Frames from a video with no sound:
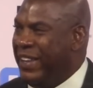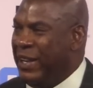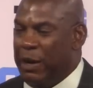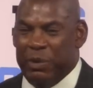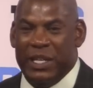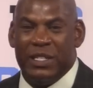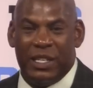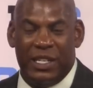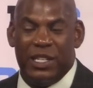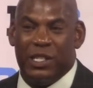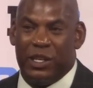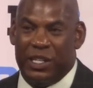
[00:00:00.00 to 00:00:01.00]
no, but he's a
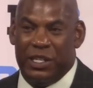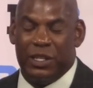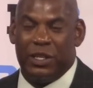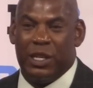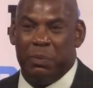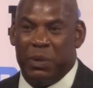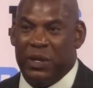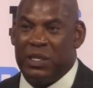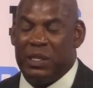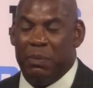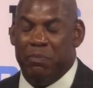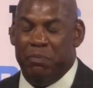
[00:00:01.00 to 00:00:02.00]
he's a he's a good player. He's
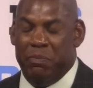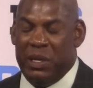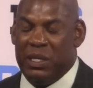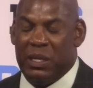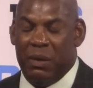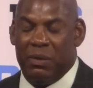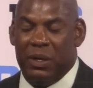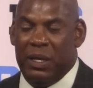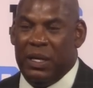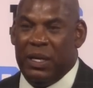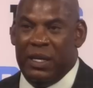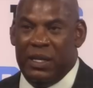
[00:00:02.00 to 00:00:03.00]
a he's a
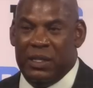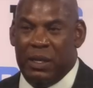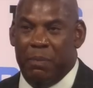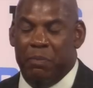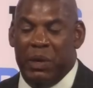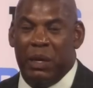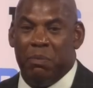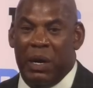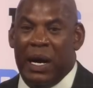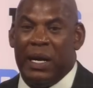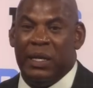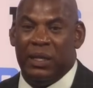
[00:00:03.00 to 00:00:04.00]
he's a big
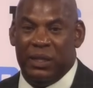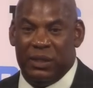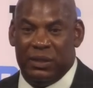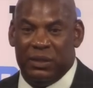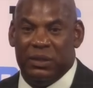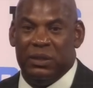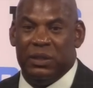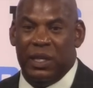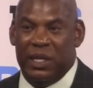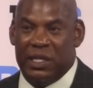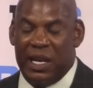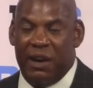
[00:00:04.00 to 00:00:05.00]
body
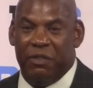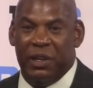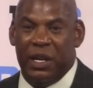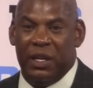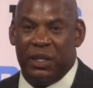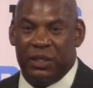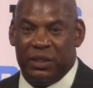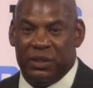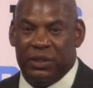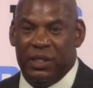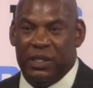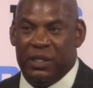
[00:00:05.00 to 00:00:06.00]
and he's athletic.
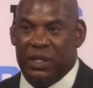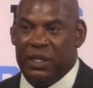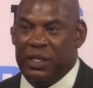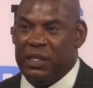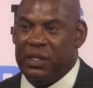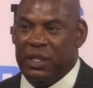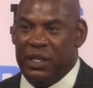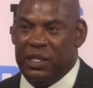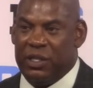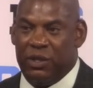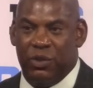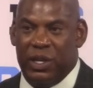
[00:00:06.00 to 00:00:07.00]
He's a he's and
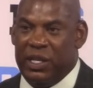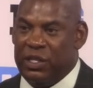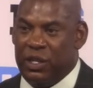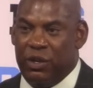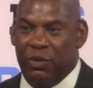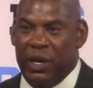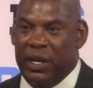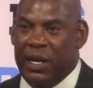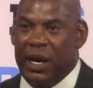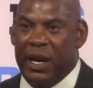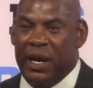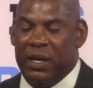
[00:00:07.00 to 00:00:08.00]
he's a great he's a great
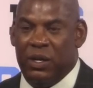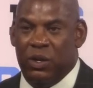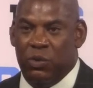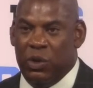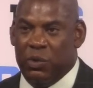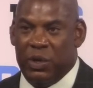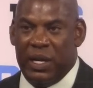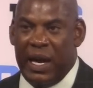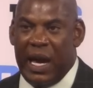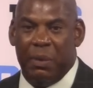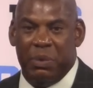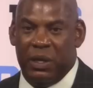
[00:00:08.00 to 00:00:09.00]
guy. We were
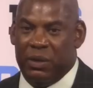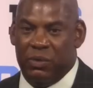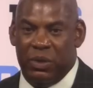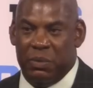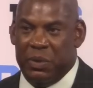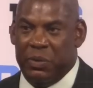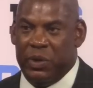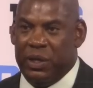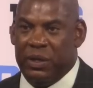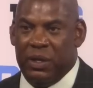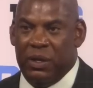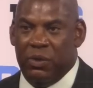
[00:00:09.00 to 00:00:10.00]
happy. We, I mean, we
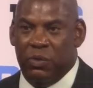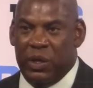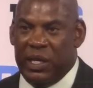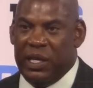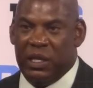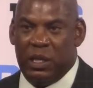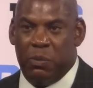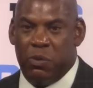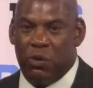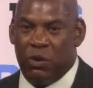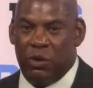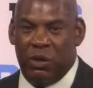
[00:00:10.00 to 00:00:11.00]
when he hit the
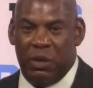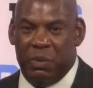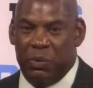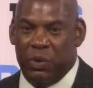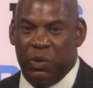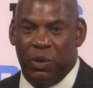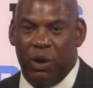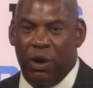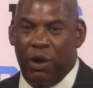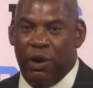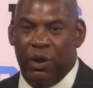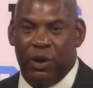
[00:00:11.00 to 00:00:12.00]
portal, I mean, we were
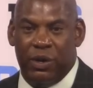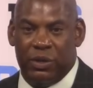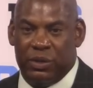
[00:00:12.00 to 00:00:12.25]
all.